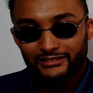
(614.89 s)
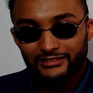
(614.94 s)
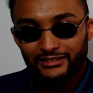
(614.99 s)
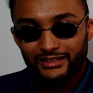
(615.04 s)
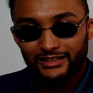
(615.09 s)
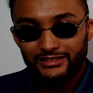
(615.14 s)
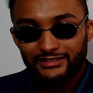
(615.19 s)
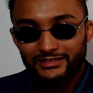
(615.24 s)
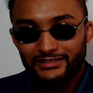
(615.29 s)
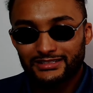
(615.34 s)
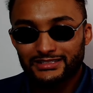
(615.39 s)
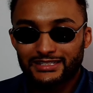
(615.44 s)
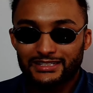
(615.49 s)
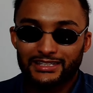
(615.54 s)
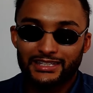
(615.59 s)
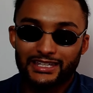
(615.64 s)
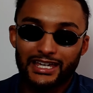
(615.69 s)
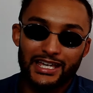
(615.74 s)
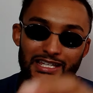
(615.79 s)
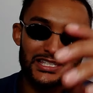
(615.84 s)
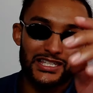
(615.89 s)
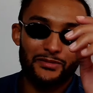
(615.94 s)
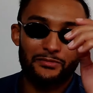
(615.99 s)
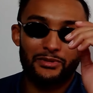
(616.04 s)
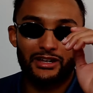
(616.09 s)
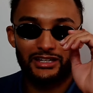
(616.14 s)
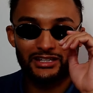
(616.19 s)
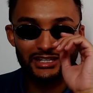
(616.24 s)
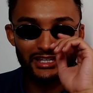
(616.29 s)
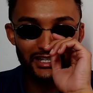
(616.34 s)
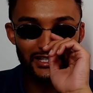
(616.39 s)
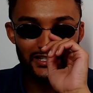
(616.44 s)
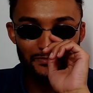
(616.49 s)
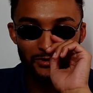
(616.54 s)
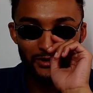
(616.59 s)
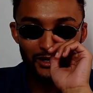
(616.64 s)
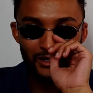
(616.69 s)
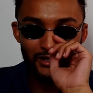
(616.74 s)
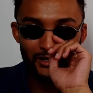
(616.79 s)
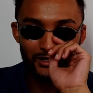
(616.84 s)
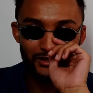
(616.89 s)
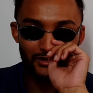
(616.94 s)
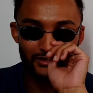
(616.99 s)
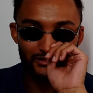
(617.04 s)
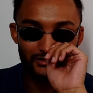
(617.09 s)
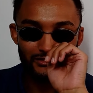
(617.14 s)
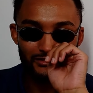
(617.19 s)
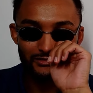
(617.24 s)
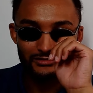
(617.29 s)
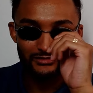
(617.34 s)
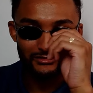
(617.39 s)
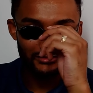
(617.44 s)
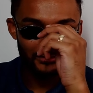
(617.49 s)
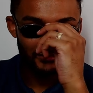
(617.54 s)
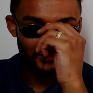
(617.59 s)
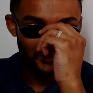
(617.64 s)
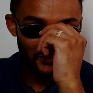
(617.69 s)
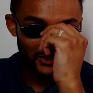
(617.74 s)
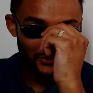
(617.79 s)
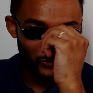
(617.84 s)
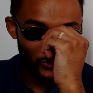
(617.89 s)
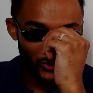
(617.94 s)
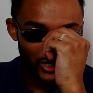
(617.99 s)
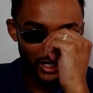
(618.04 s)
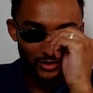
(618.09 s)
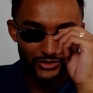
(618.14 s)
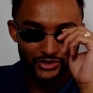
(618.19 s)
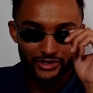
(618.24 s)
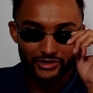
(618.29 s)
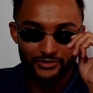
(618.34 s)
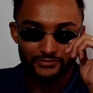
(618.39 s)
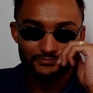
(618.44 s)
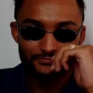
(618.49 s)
He looks gassed about against Parker. I mean, Wilder.